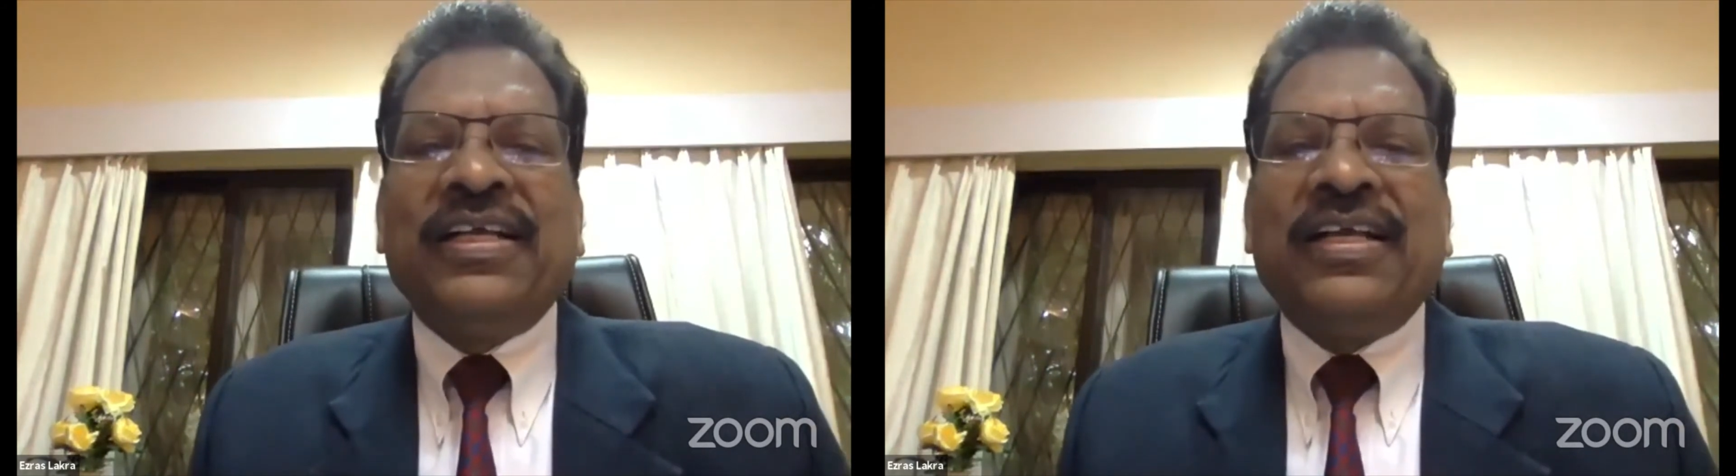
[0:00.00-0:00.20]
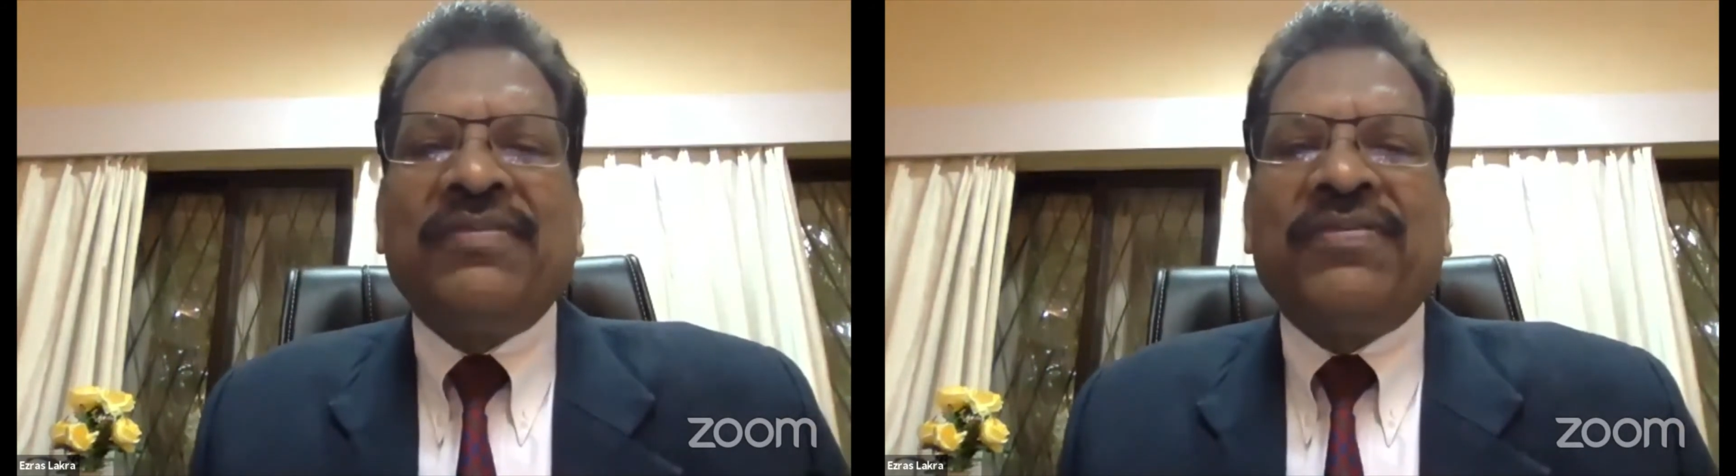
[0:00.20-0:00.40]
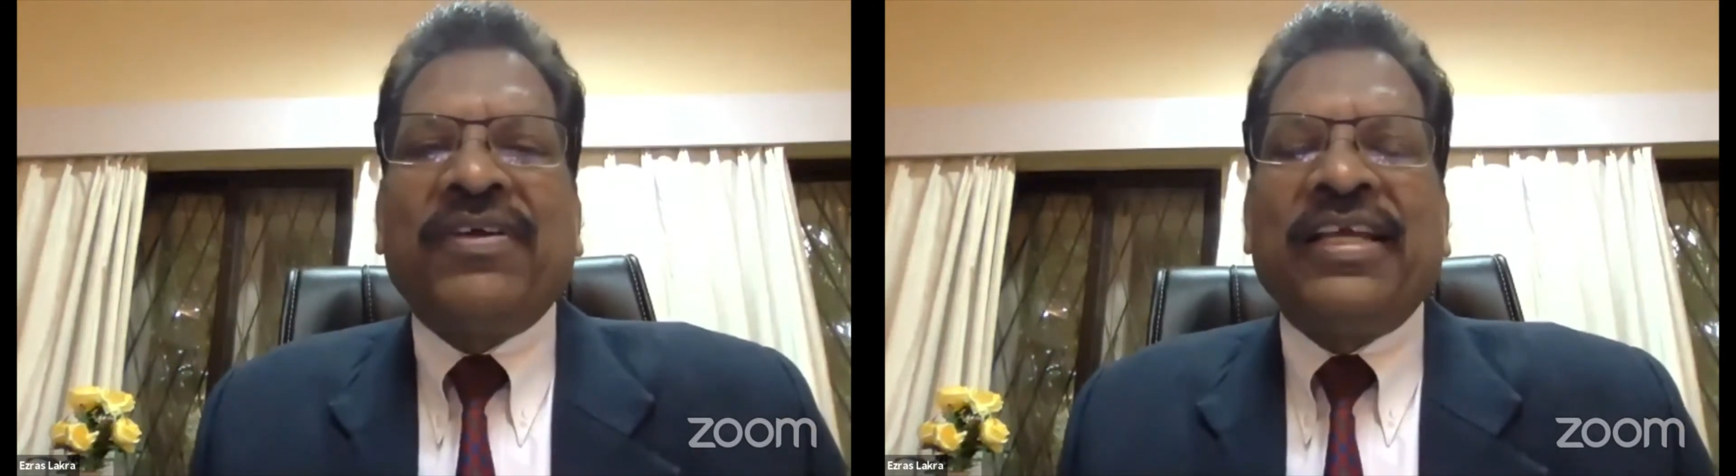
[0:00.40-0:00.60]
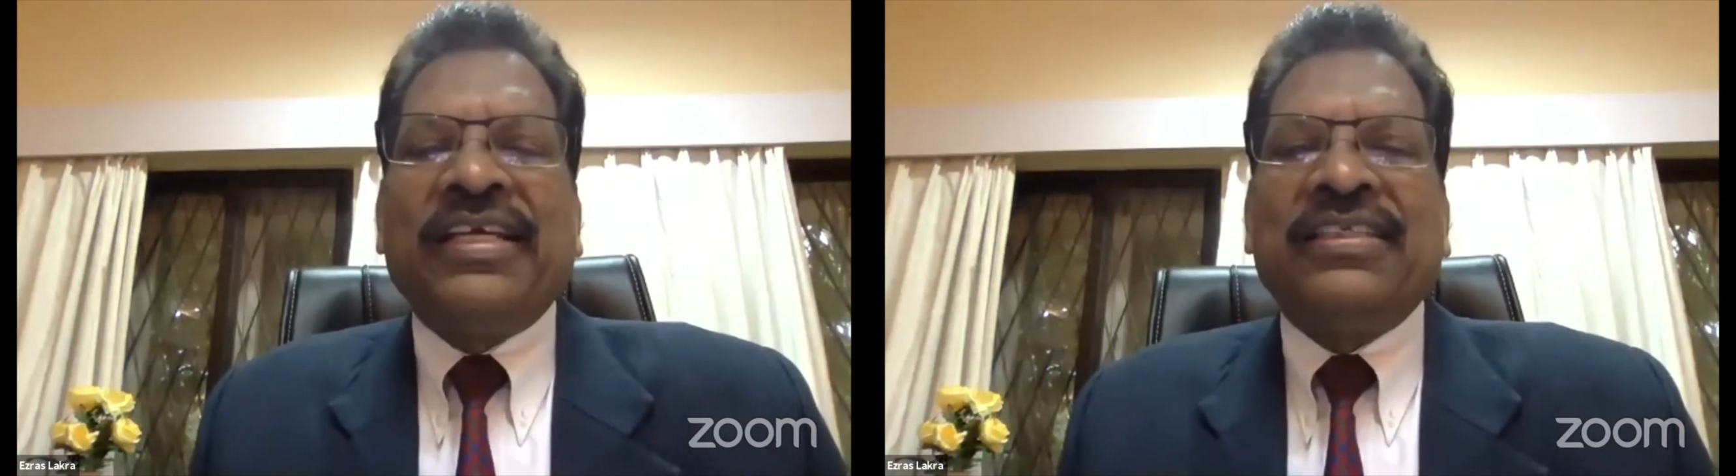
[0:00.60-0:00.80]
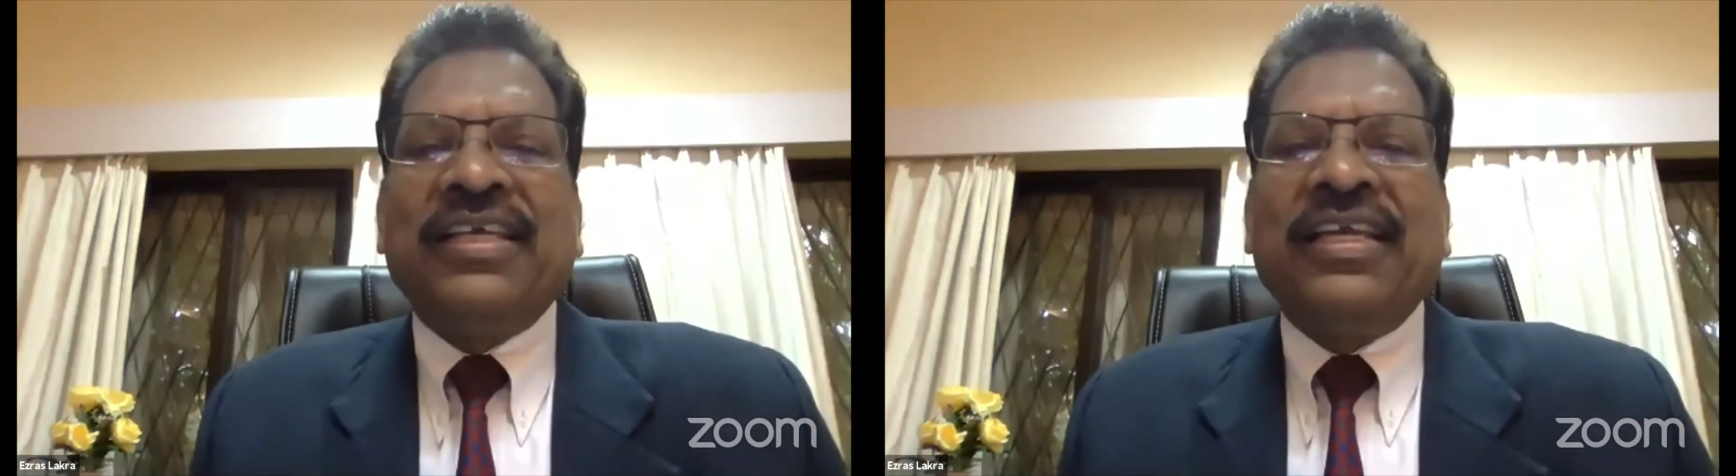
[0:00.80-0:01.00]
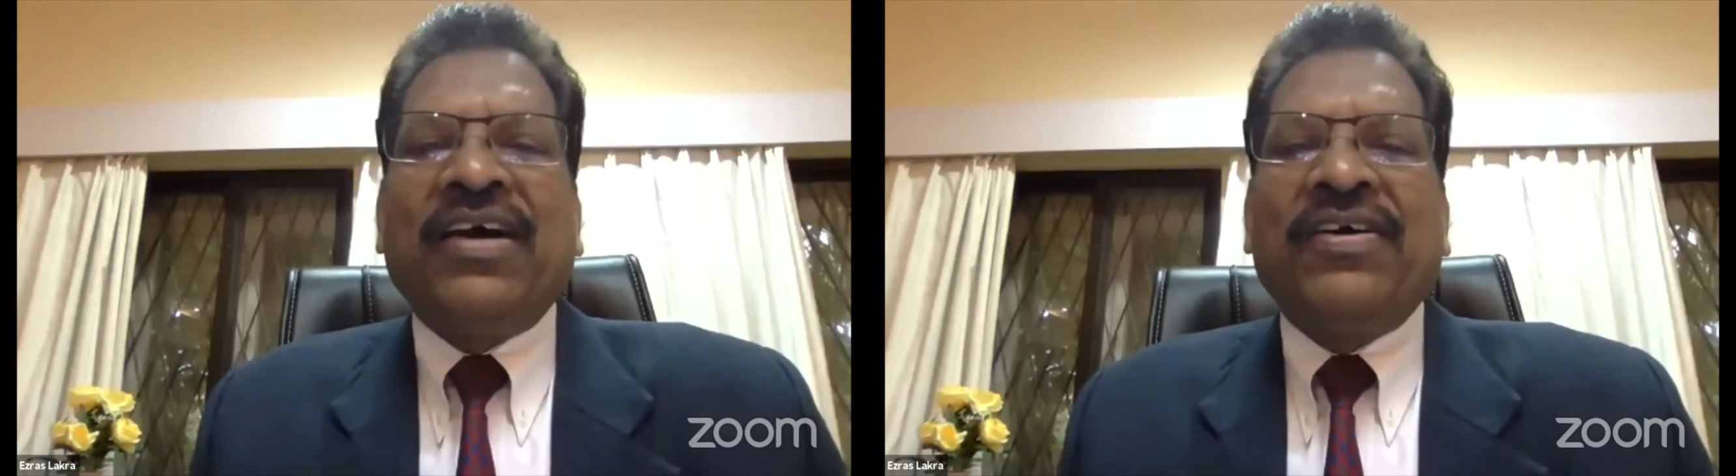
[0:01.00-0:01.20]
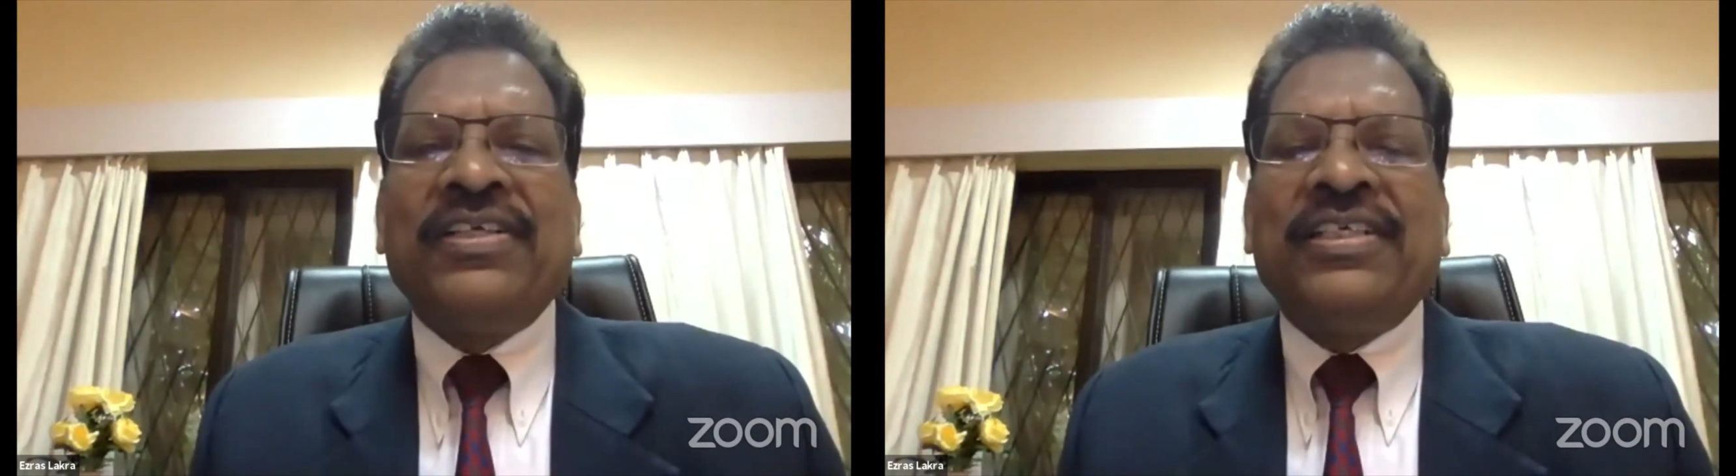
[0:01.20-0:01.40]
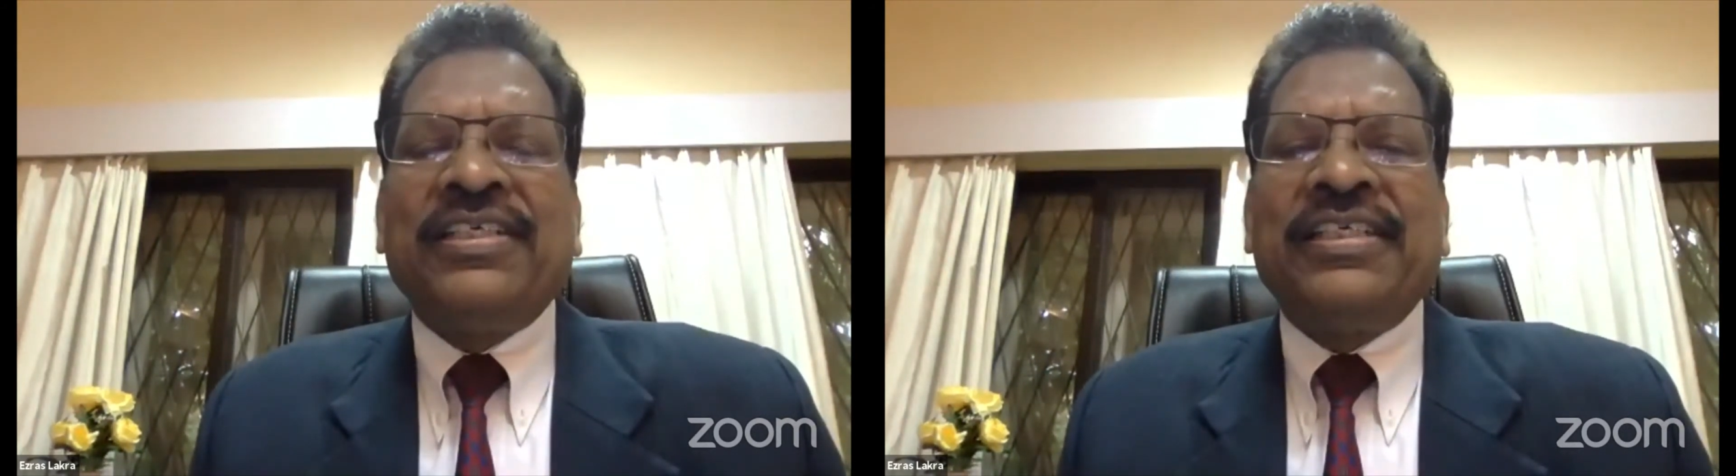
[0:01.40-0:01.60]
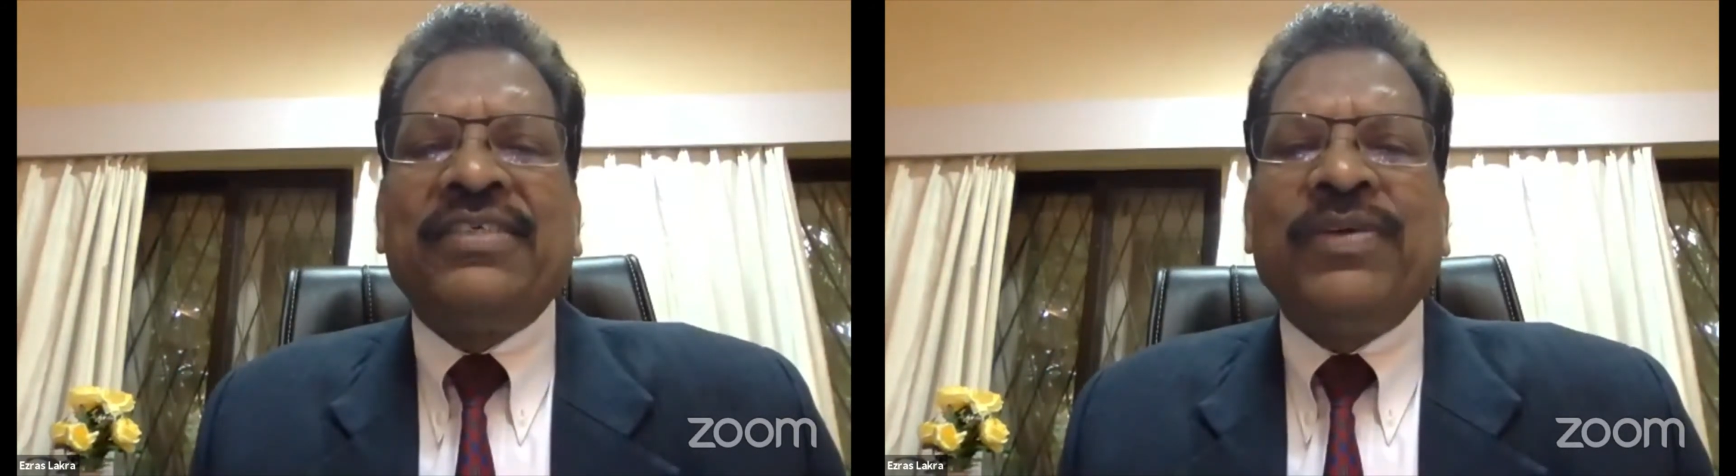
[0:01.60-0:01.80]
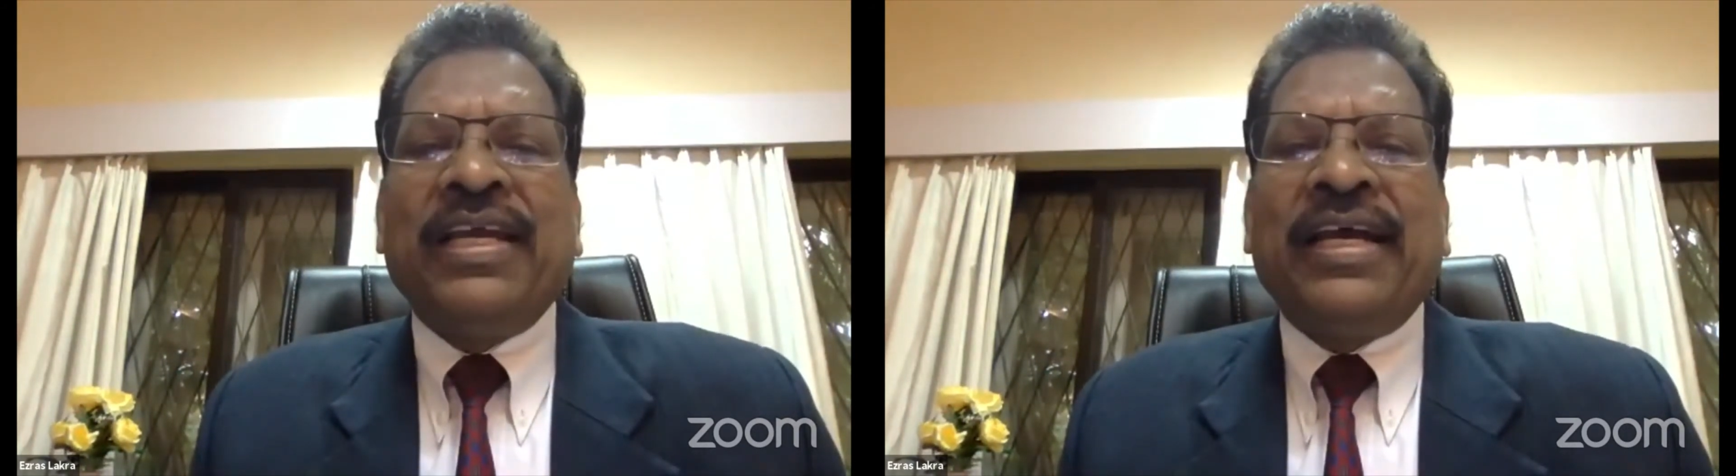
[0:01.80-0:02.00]
uh, for this in our church
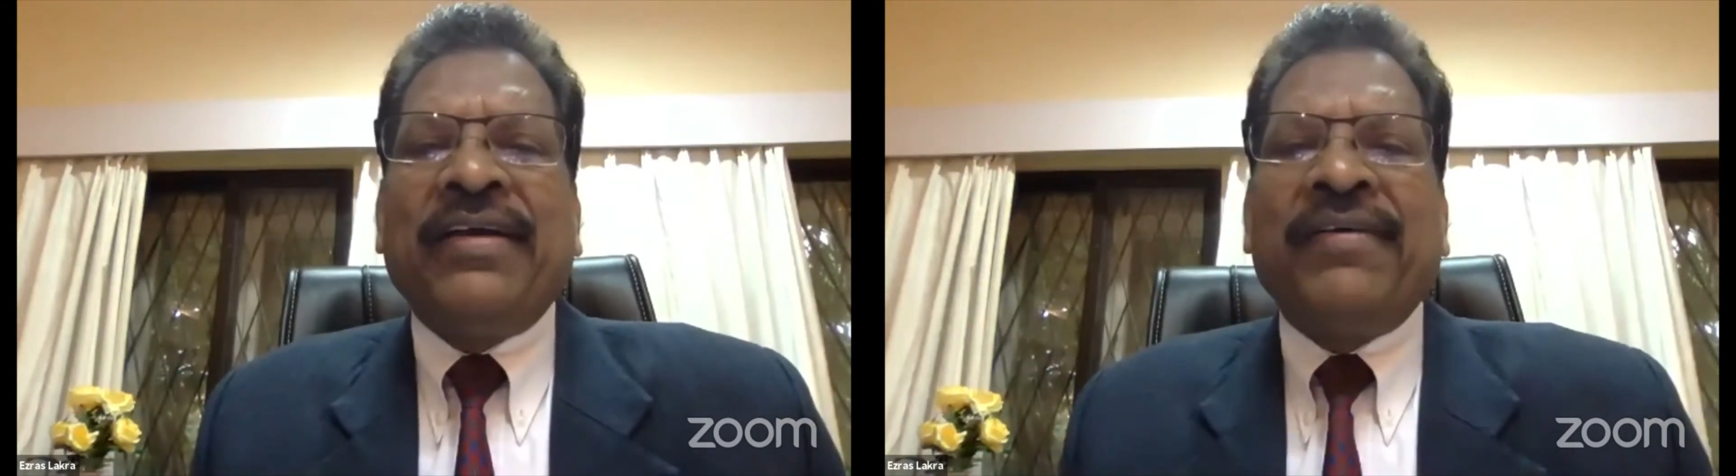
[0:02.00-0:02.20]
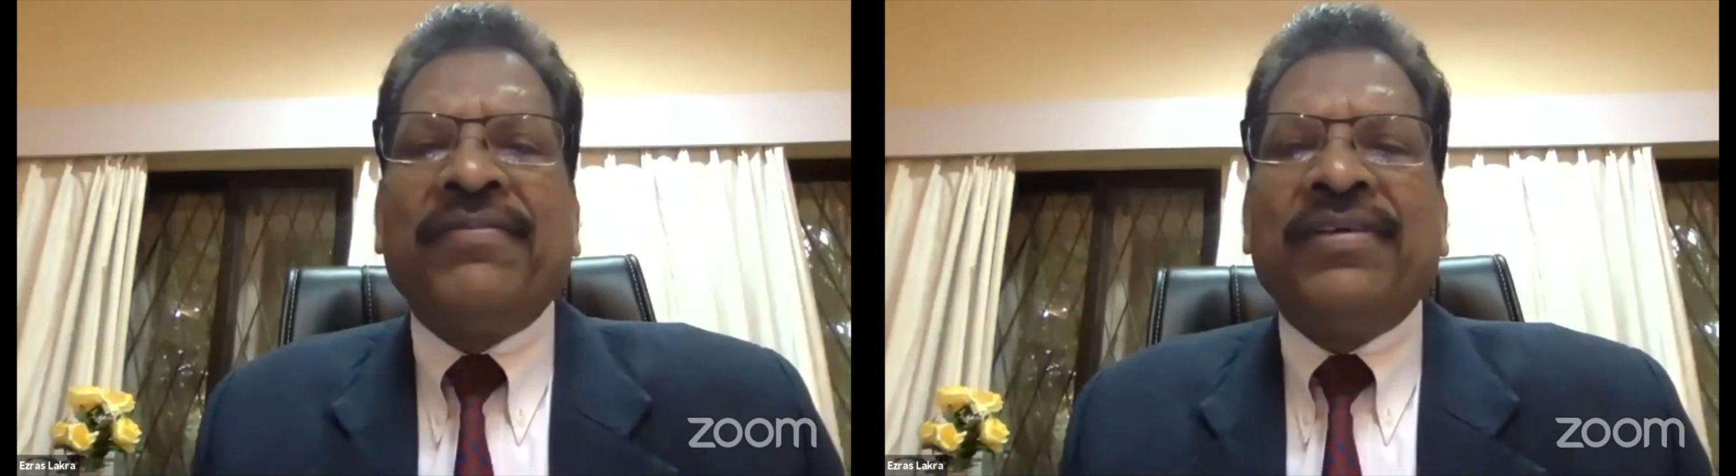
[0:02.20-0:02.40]
we have